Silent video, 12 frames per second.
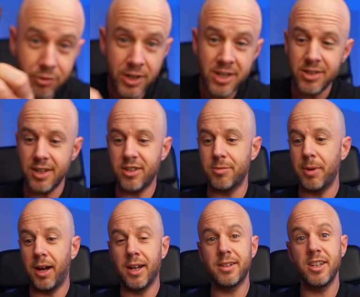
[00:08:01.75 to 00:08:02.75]
the reason it's
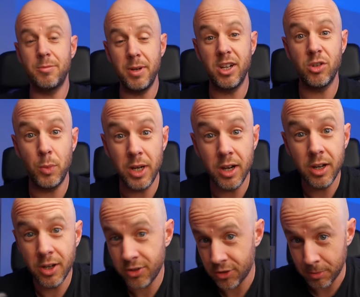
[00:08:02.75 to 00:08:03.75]
smart is because we can
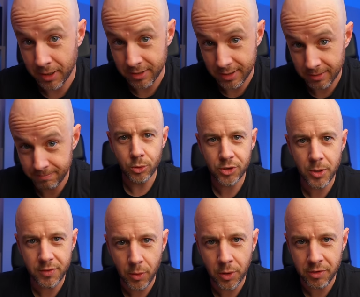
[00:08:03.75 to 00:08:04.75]
customize it. Also,
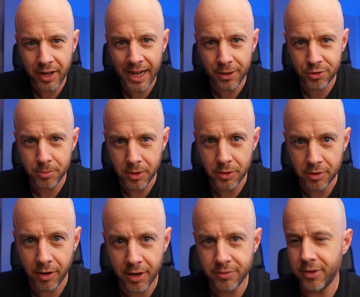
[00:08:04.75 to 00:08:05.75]
if you're wondering how to mute
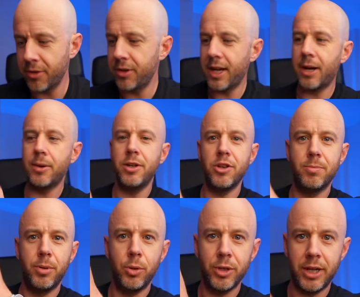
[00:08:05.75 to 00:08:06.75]
your iPhone now, you just
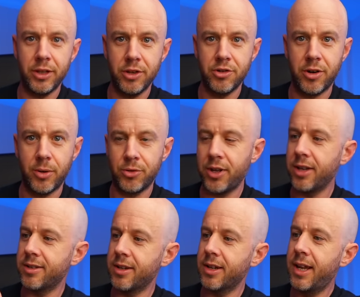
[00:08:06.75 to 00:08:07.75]
pull down the control
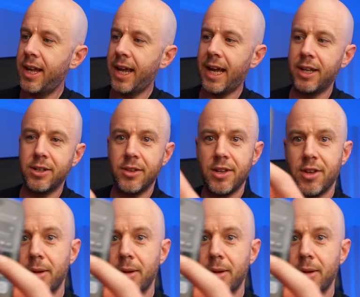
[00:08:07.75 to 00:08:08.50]
center and there's